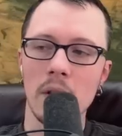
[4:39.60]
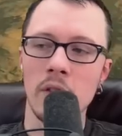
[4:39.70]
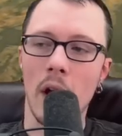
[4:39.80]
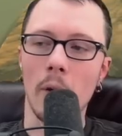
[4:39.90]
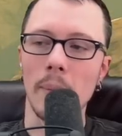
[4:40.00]

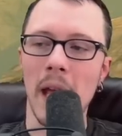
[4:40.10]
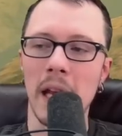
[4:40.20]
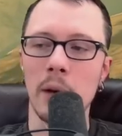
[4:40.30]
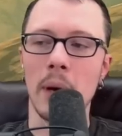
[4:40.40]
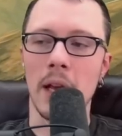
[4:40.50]
So,
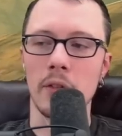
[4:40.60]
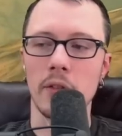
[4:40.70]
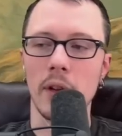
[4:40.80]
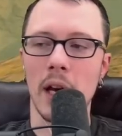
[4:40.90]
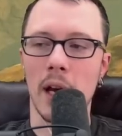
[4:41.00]

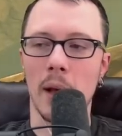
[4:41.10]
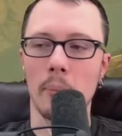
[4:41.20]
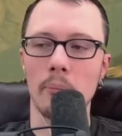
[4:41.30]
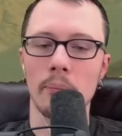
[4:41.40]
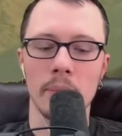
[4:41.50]
anyways,
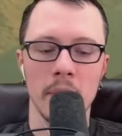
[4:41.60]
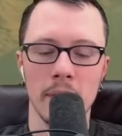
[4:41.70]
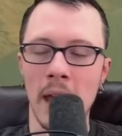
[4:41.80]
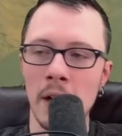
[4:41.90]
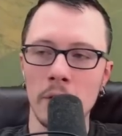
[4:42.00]

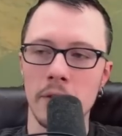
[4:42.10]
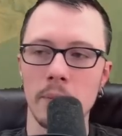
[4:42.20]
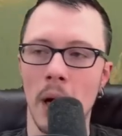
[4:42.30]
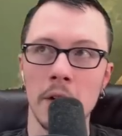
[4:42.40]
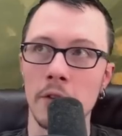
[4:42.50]
they don't
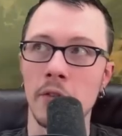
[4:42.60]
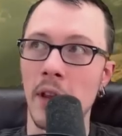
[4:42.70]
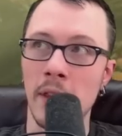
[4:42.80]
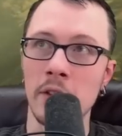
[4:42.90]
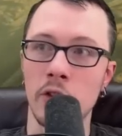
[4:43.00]

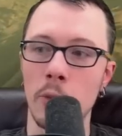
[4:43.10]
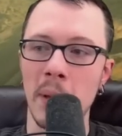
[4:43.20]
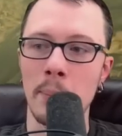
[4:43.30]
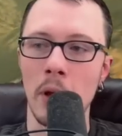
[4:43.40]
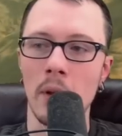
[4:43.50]
understand, these two
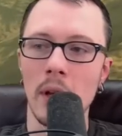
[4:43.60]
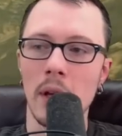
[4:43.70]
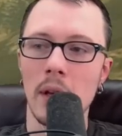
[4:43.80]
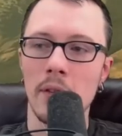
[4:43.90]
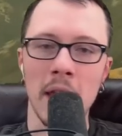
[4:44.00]
people,
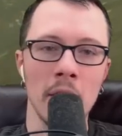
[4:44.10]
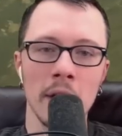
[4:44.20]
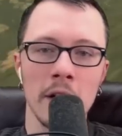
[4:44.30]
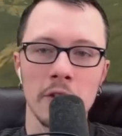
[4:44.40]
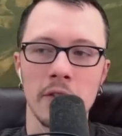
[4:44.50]
they
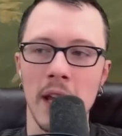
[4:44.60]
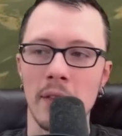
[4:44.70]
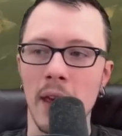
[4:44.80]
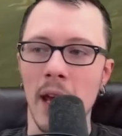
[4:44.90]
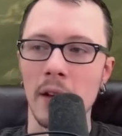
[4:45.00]
don't
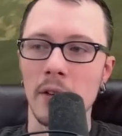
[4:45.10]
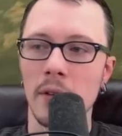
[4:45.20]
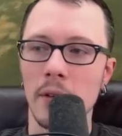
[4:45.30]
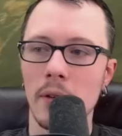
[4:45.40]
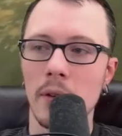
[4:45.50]
understand that.
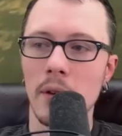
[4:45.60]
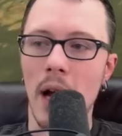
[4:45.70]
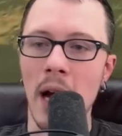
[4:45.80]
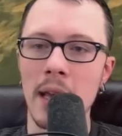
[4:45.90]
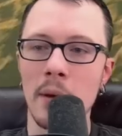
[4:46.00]

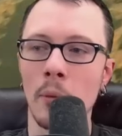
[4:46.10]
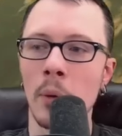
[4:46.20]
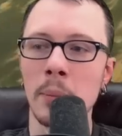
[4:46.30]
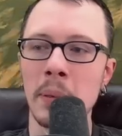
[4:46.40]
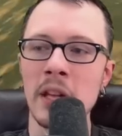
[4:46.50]
I
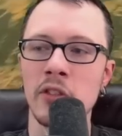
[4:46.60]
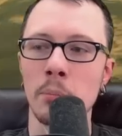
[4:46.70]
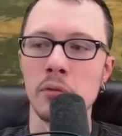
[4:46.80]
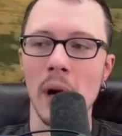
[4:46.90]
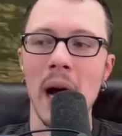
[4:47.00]
would be
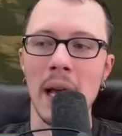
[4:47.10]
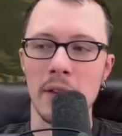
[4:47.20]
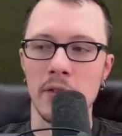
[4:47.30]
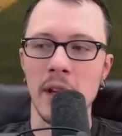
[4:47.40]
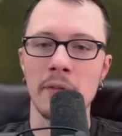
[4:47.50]

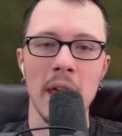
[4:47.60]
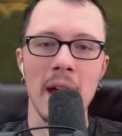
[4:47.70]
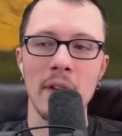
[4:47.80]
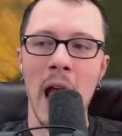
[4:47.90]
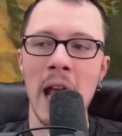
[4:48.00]
surprised if they
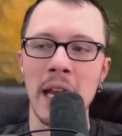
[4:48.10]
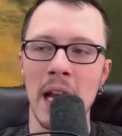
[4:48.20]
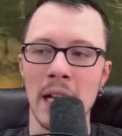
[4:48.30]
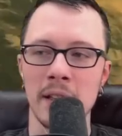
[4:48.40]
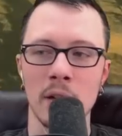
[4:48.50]
have any
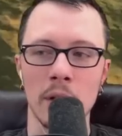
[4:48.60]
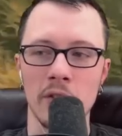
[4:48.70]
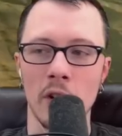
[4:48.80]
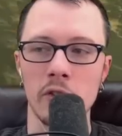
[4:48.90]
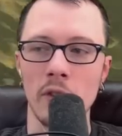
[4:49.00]
idea what
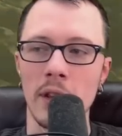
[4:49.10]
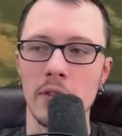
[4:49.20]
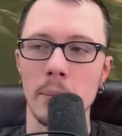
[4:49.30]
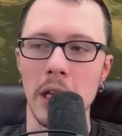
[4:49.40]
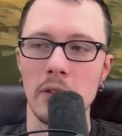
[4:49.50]

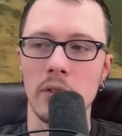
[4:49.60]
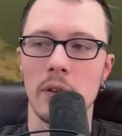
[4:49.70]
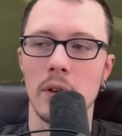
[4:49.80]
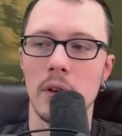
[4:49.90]
socialism is.